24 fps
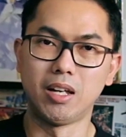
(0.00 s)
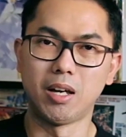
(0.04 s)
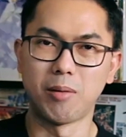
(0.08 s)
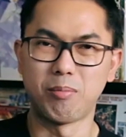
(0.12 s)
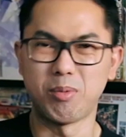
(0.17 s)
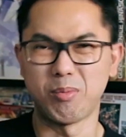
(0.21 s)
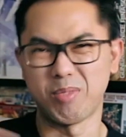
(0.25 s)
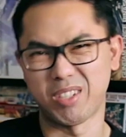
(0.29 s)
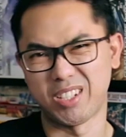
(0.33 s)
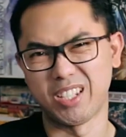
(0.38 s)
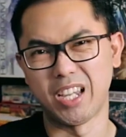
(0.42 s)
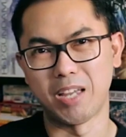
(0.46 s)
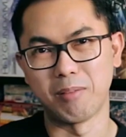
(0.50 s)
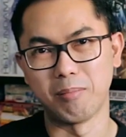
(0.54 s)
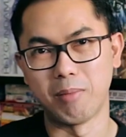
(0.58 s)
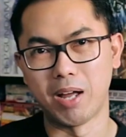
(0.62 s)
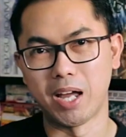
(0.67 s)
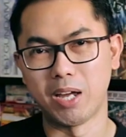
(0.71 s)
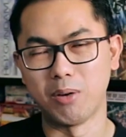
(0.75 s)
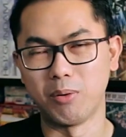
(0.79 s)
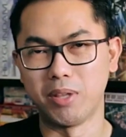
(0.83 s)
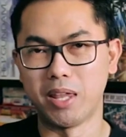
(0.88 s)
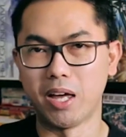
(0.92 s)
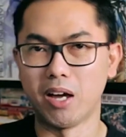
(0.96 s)
pretty much got
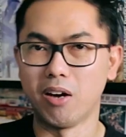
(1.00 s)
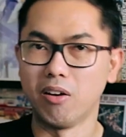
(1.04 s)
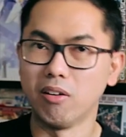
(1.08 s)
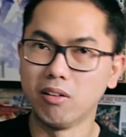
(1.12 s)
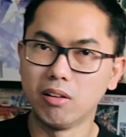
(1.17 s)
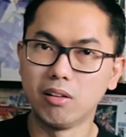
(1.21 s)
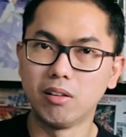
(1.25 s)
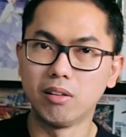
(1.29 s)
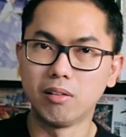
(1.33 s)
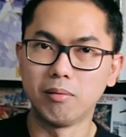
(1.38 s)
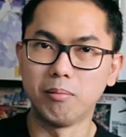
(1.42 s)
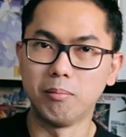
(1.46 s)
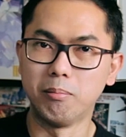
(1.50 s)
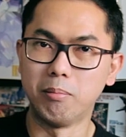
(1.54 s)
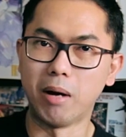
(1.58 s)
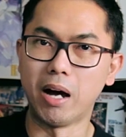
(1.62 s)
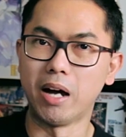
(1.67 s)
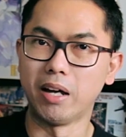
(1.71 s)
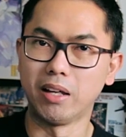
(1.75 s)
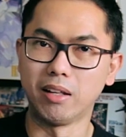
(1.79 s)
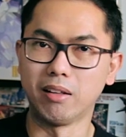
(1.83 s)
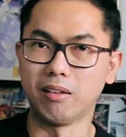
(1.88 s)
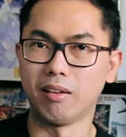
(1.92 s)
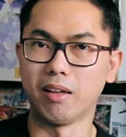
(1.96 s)
by without
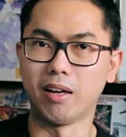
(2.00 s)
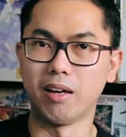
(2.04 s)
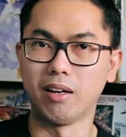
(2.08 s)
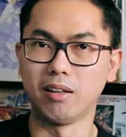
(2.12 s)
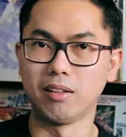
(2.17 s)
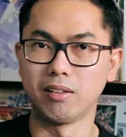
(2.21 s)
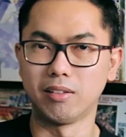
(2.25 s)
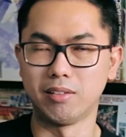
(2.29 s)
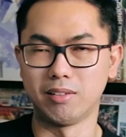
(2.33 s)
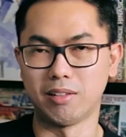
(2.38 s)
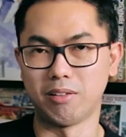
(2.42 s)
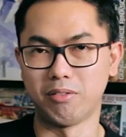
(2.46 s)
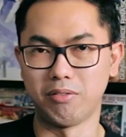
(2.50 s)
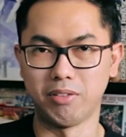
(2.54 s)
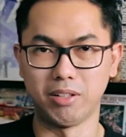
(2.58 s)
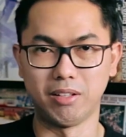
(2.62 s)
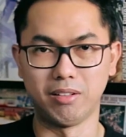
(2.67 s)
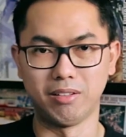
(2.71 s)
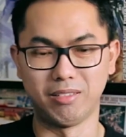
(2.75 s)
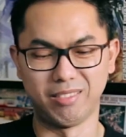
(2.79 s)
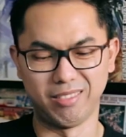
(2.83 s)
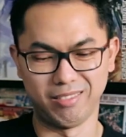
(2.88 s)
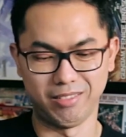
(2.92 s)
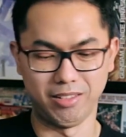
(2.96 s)
buying that, because I
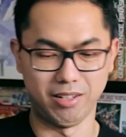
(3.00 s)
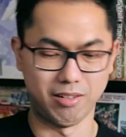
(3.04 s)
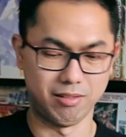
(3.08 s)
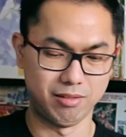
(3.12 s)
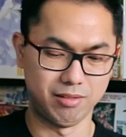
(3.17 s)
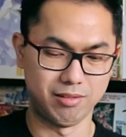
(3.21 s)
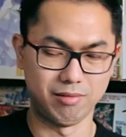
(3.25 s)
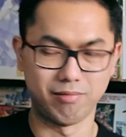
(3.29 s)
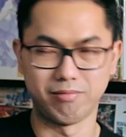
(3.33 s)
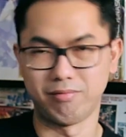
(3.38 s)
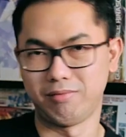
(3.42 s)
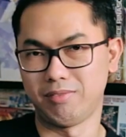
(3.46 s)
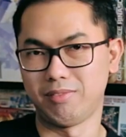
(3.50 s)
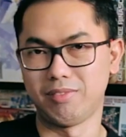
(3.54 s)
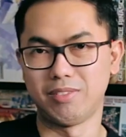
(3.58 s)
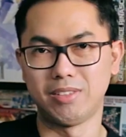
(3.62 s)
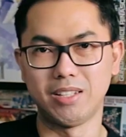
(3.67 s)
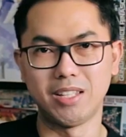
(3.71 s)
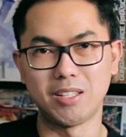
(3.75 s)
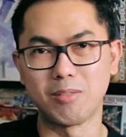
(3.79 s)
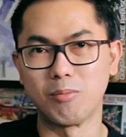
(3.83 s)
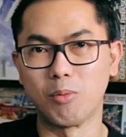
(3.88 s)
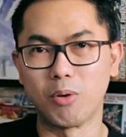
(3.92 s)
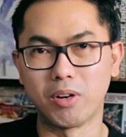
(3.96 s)
figured, you know,
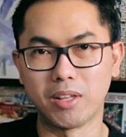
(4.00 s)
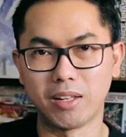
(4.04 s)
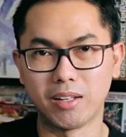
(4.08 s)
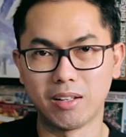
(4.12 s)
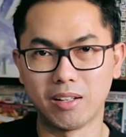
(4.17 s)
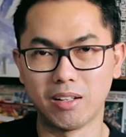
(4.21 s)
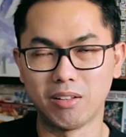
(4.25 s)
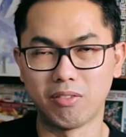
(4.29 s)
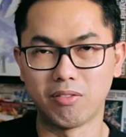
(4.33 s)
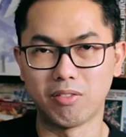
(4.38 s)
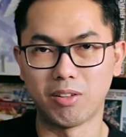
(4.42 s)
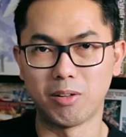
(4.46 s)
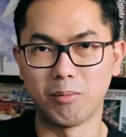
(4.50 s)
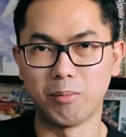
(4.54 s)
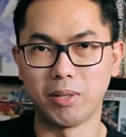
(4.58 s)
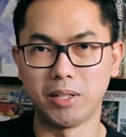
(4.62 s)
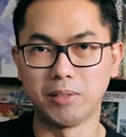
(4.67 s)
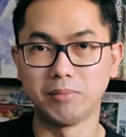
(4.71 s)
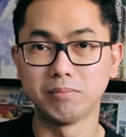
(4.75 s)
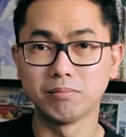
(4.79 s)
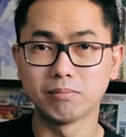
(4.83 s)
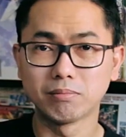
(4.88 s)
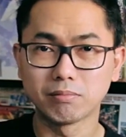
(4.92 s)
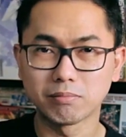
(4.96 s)
it's more than enough for
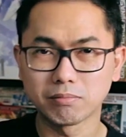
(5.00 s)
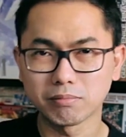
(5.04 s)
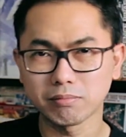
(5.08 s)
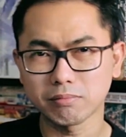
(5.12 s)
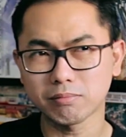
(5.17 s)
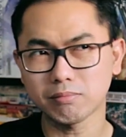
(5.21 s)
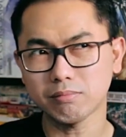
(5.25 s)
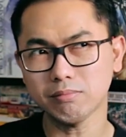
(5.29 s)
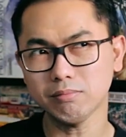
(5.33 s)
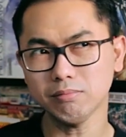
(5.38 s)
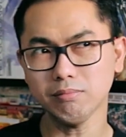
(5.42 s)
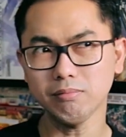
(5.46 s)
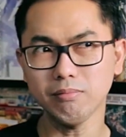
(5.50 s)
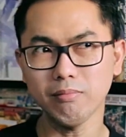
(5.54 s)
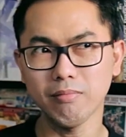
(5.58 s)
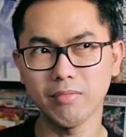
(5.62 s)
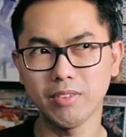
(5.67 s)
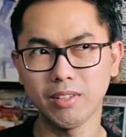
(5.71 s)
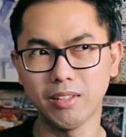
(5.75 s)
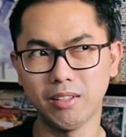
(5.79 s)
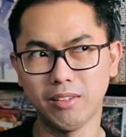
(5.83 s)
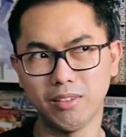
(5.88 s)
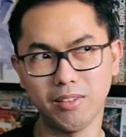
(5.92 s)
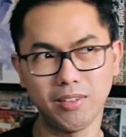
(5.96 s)
me.
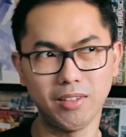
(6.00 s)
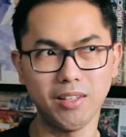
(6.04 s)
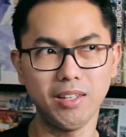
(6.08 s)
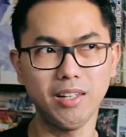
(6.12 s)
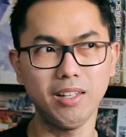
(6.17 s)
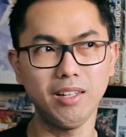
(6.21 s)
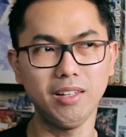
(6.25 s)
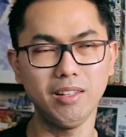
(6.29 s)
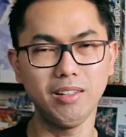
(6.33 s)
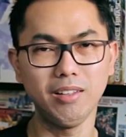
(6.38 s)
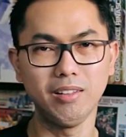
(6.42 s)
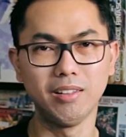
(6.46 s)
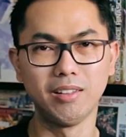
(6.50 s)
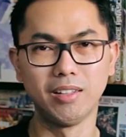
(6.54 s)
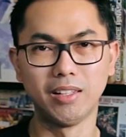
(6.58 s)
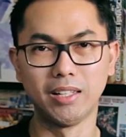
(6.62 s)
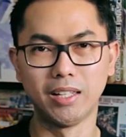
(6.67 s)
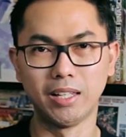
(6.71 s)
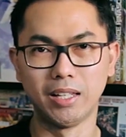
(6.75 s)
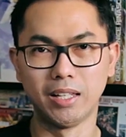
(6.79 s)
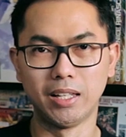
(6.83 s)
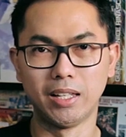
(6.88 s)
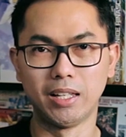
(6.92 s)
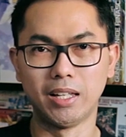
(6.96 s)
And then
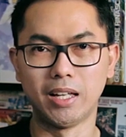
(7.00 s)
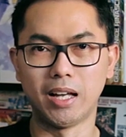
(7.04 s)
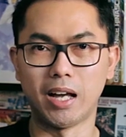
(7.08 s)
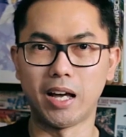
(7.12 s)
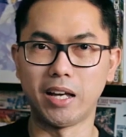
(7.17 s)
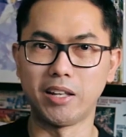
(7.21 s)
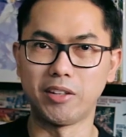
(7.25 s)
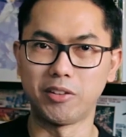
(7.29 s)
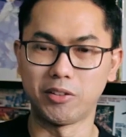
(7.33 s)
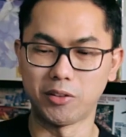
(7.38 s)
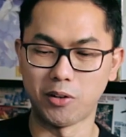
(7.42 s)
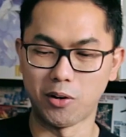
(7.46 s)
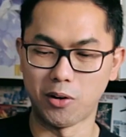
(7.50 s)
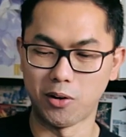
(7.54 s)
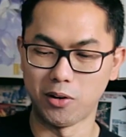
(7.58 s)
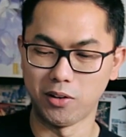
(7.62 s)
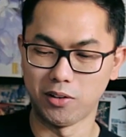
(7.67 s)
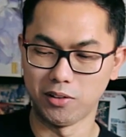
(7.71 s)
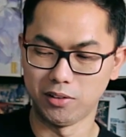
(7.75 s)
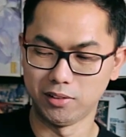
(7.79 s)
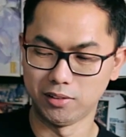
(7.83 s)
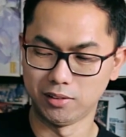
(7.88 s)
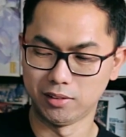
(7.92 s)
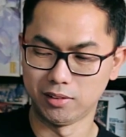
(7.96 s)
I
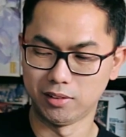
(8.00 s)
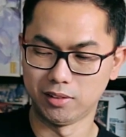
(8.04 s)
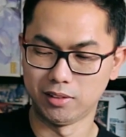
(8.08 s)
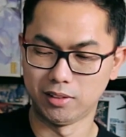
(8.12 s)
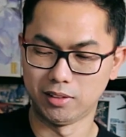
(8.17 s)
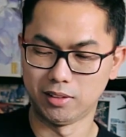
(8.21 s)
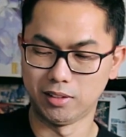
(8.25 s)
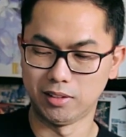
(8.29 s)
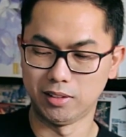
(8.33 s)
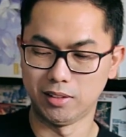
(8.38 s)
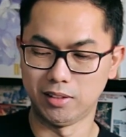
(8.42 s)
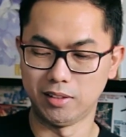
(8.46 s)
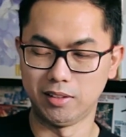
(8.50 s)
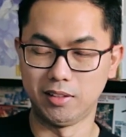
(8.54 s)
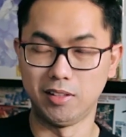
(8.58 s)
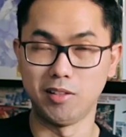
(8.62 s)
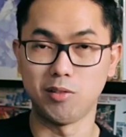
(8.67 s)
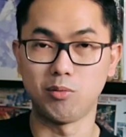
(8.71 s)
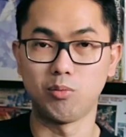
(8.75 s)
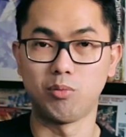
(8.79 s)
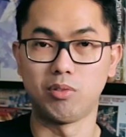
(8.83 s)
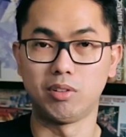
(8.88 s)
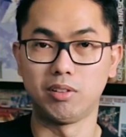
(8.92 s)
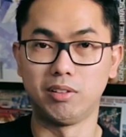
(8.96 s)
saw
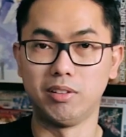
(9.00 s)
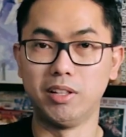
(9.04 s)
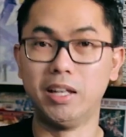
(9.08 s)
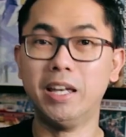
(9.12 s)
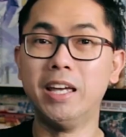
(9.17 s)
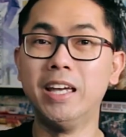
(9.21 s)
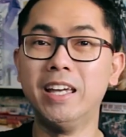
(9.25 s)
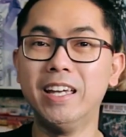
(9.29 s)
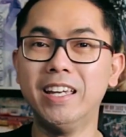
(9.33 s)
this one